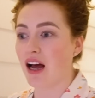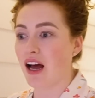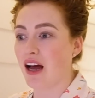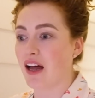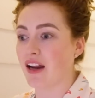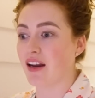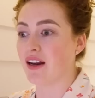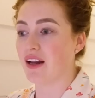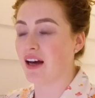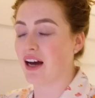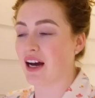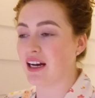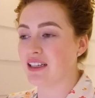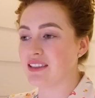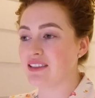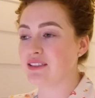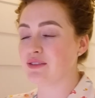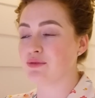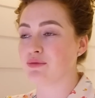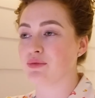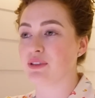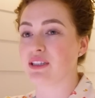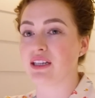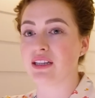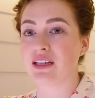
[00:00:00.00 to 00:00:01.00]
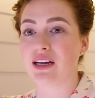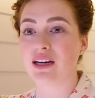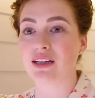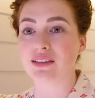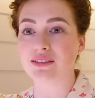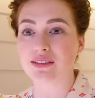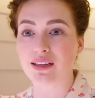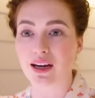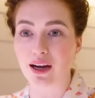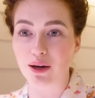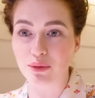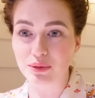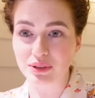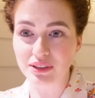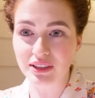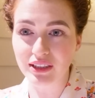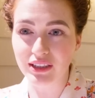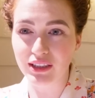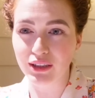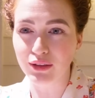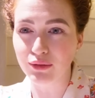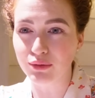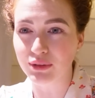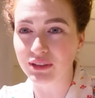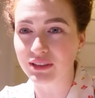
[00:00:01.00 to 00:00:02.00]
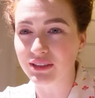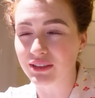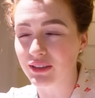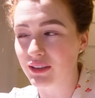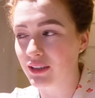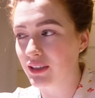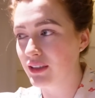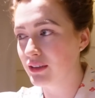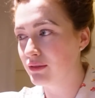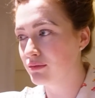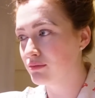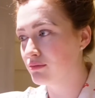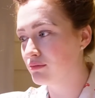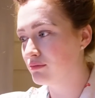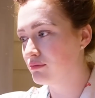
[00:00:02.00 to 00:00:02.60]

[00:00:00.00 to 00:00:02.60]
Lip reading: And I didn't realize I was here recently,